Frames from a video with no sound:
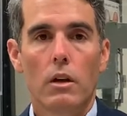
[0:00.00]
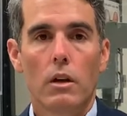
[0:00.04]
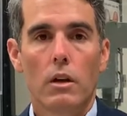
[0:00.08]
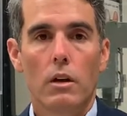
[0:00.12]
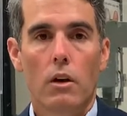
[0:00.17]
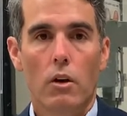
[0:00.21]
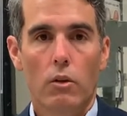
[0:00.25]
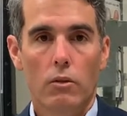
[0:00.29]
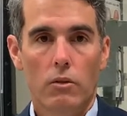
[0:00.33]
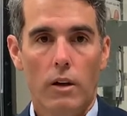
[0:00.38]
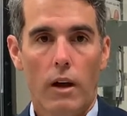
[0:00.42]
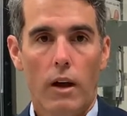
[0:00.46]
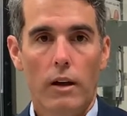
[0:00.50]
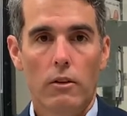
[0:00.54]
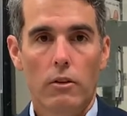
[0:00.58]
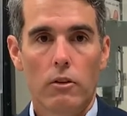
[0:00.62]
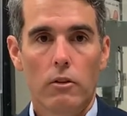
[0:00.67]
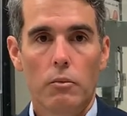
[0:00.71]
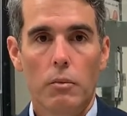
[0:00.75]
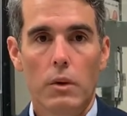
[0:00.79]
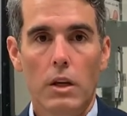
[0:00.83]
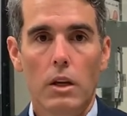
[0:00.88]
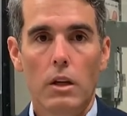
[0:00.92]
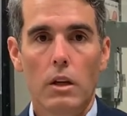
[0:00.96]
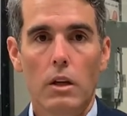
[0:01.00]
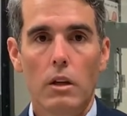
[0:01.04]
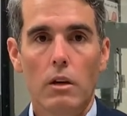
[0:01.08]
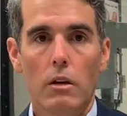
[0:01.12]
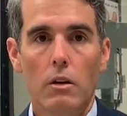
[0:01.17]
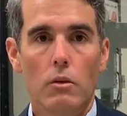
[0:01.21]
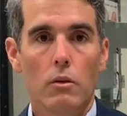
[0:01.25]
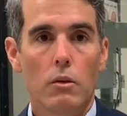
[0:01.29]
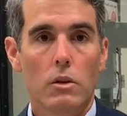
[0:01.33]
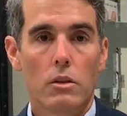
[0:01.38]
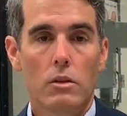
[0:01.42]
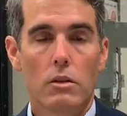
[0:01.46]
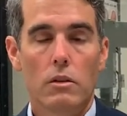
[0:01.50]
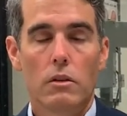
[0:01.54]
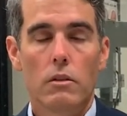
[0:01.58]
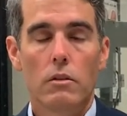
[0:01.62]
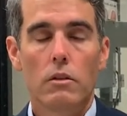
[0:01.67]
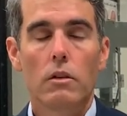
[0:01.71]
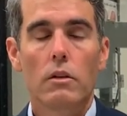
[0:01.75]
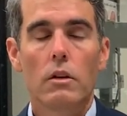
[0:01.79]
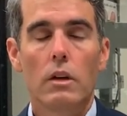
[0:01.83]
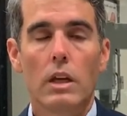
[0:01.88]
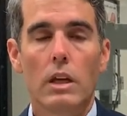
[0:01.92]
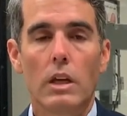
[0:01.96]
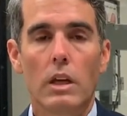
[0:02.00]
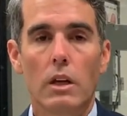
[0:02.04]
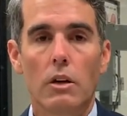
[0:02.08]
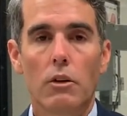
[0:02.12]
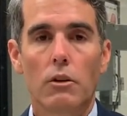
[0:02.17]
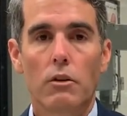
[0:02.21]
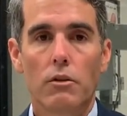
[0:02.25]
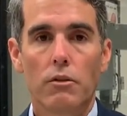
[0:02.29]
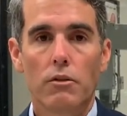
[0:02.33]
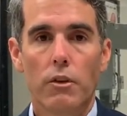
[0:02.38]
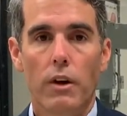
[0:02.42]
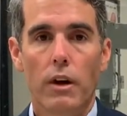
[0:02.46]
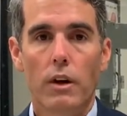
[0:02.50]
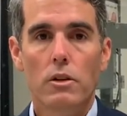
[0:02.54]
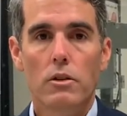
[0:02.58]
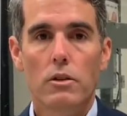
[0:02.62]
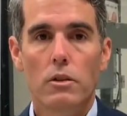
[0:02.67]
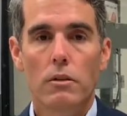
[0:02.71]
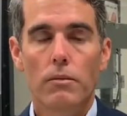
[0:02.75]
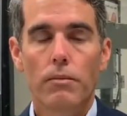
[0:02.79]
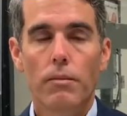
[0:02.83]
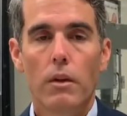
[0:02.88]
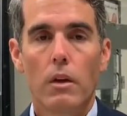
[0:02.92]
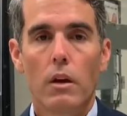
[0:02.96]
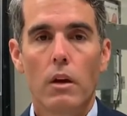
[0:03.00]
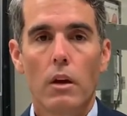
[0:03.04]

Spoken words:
otitis media, which is an ear infection.